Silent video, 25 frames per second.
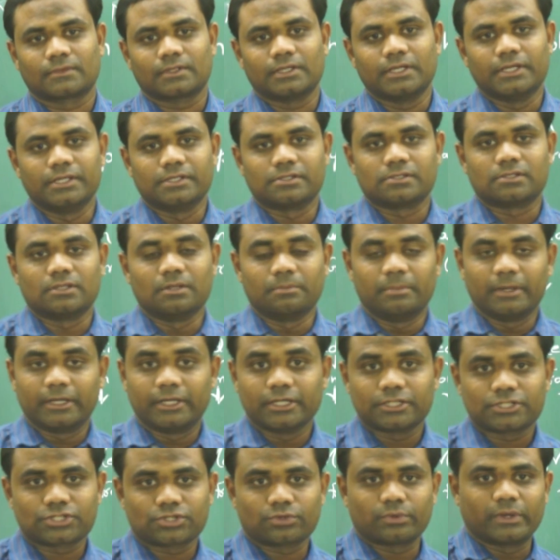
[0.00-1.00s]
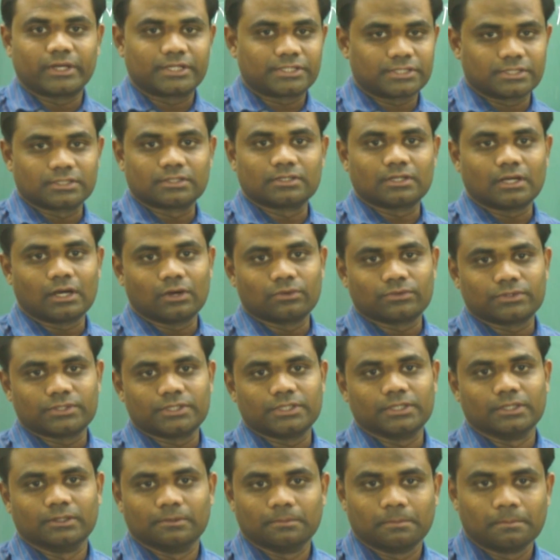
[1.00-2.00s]
is the biggest question out
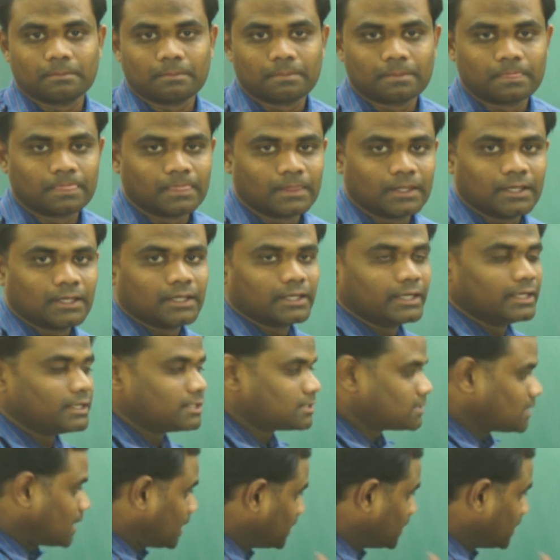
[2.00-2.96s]
here. It is